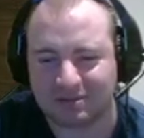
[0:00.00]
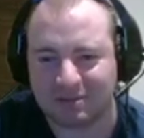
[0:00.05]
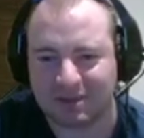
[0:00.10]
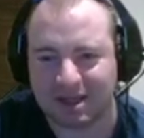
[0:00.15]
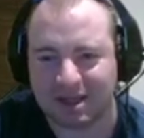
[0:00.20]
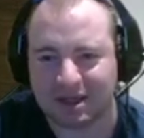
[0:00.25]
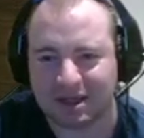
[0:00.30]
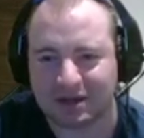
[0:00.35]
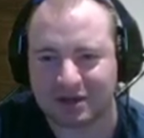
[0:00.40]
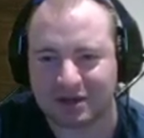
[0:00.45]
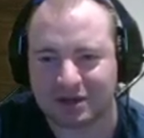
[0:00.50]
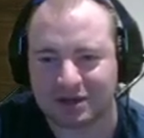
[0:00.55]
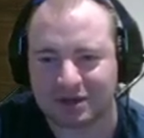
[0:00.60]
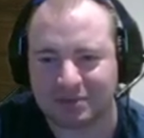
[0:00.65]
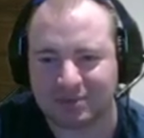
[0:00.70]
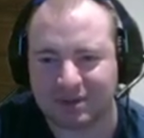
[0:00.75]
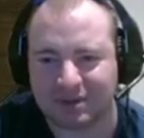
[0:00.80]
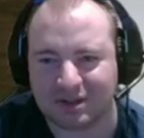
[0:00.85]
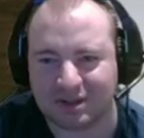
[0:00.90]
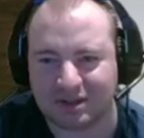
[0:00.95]
I'm gonna
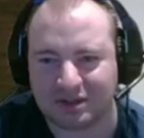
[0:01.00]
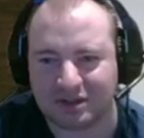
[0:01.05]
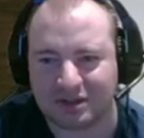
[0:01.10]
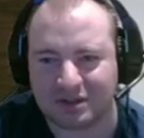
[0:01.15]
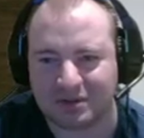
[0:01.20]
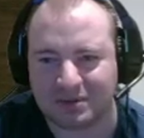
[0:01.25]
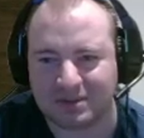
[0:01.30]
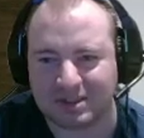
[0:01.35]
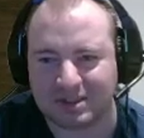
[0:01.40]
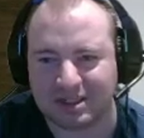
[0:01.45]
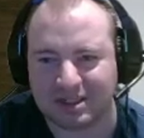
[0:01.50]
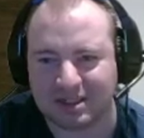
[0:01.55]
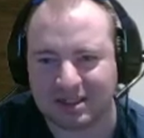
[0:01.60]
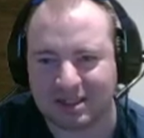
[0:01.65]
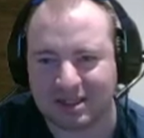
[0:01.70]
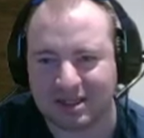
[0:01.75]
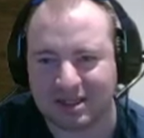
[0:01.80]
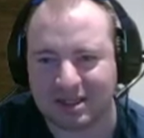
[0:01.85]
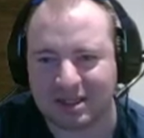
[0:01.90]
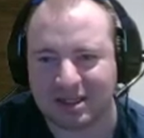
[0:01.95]
be using
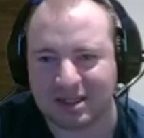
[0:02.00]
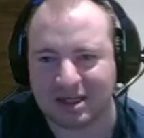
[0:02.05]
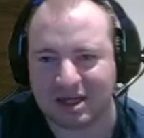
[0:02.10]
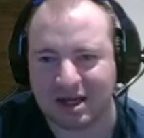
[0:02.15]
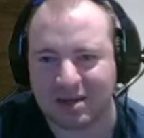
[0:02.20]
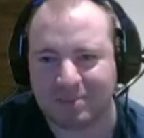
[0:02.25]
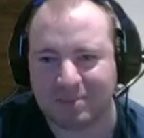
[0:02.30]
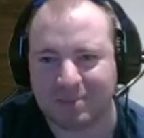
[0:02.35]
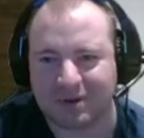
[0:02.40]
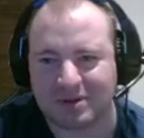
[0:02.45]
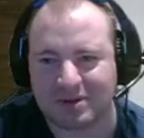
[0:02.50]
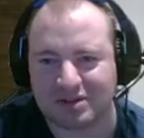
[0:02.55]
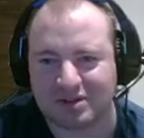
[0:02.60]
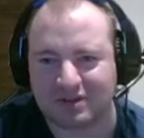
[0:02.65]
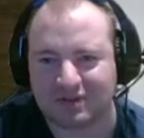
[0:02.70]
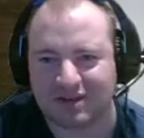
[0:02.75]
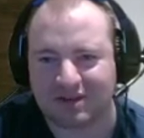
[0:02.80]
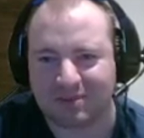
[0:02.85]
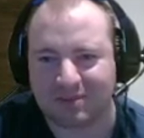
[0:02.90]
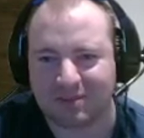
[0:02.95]
a bunch of
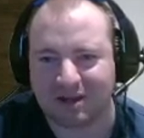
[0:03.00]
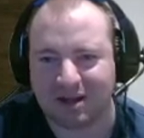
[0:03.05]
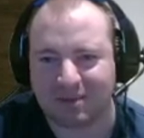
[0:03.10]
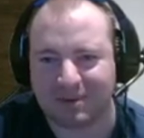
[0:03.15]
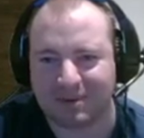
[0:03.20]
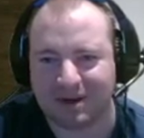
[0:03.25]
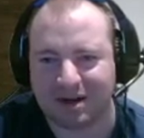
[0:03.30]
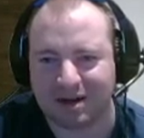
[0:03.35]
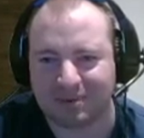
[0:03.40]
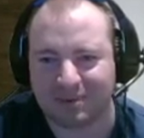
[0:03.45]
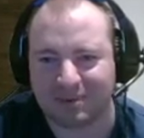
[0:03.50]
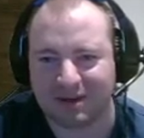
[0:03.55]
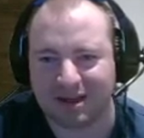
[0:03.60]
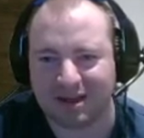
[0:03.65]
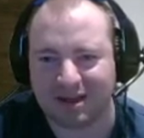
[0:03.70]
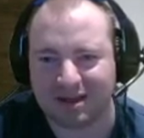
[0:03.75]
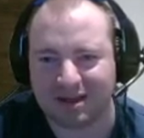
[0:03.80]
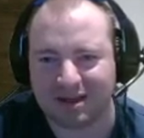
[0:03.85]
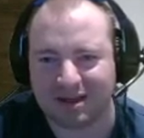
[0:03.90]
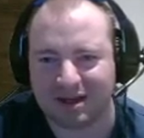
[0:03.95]
them coming up
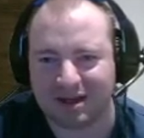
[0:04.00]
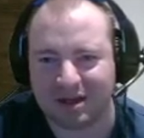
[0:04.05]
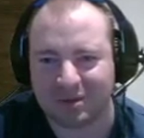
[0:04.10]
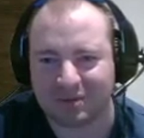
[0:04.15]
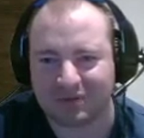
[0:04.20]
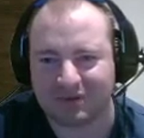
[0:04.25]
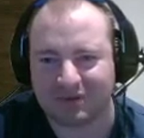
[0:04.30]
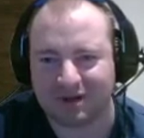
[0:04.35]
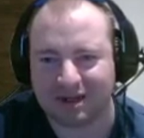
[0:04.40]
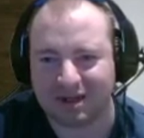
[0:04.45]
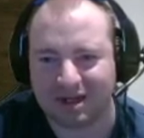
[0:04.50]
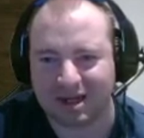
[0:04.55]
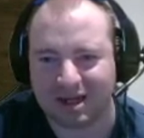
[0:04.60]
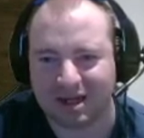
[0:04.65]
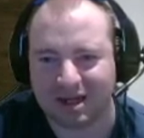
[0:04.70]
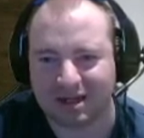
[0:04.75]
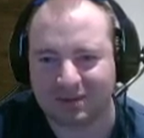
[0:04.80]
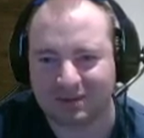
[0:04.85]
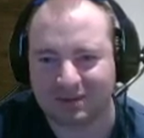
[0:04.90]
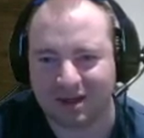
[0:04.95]
here, and hopefully I
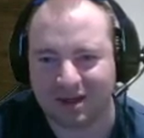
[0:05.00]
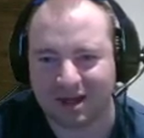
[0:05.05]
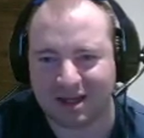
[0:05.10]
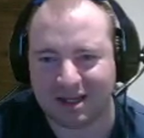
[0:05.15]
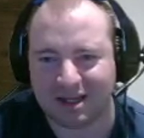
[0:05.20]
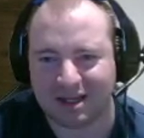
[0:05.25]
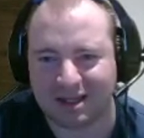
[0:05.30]
don't die.